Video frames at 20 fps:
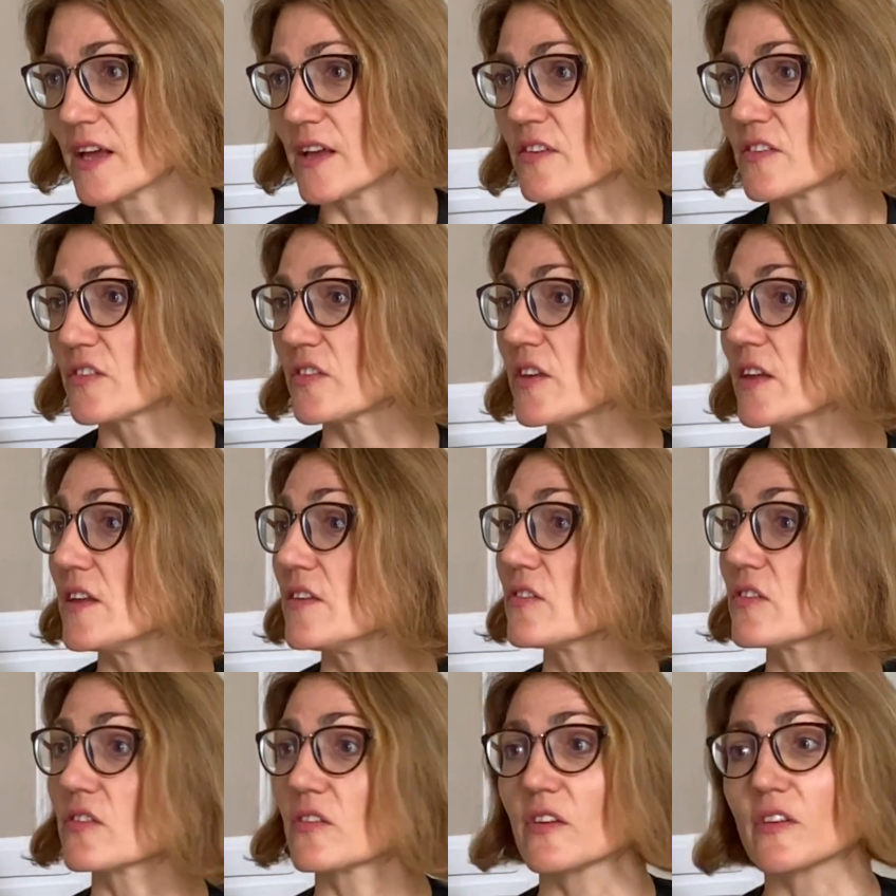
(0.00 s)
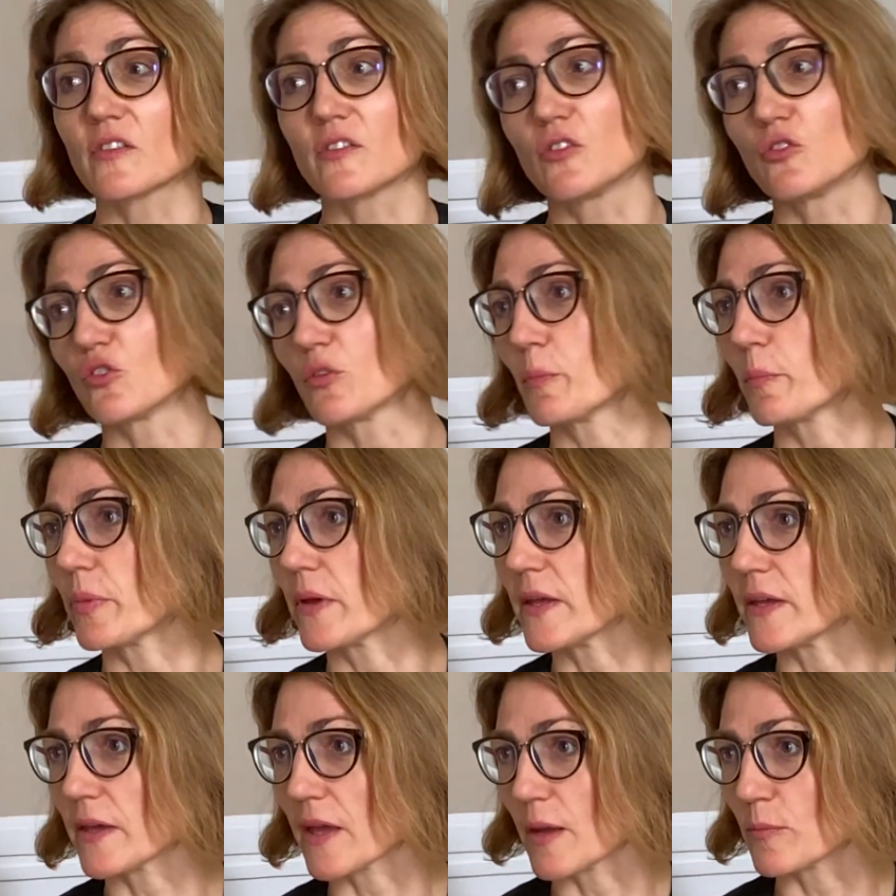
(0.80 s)
Since Xi
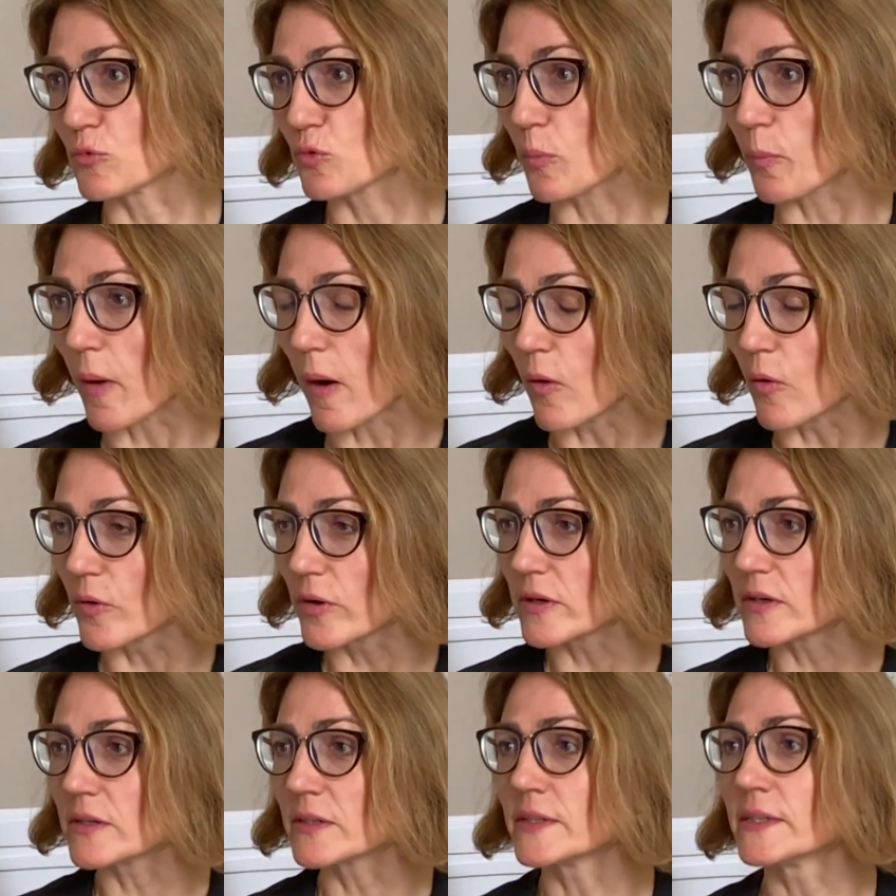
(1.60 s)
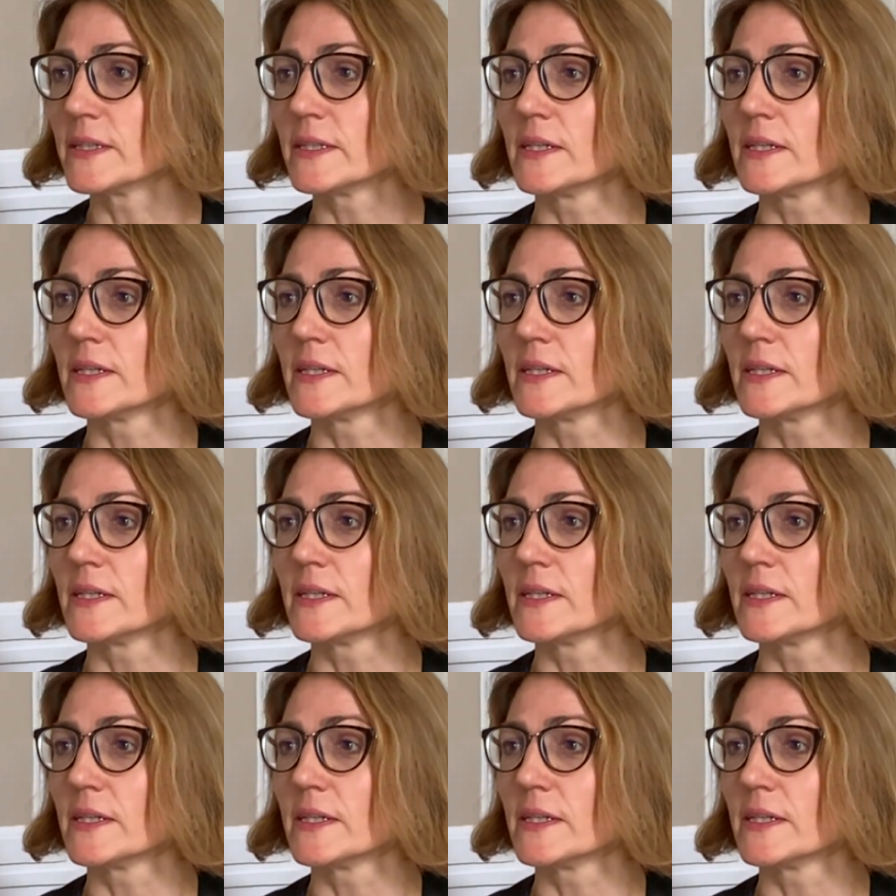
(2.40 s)
Jinping came to power